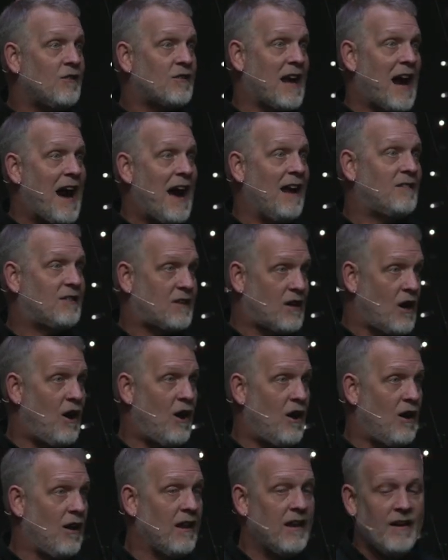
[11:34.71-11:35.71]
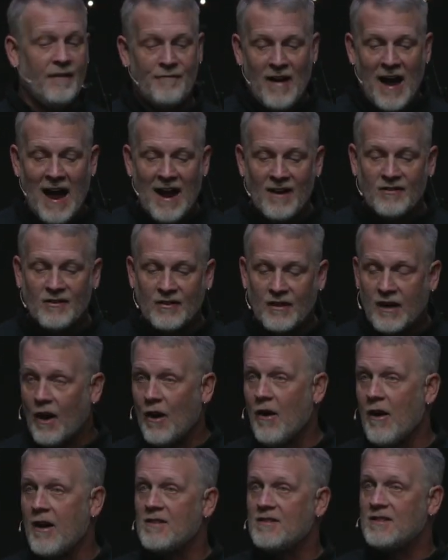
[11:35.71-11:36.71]
God's call and he finds the
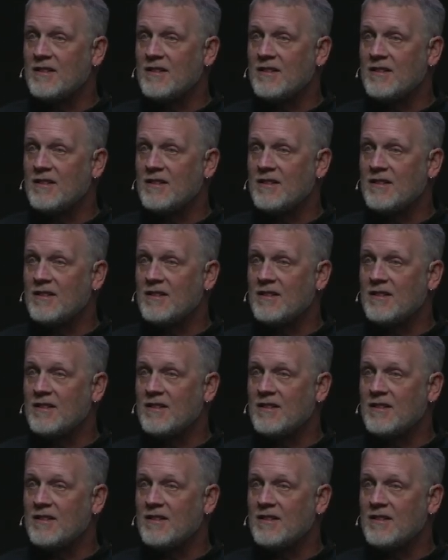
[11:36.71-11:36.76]
courage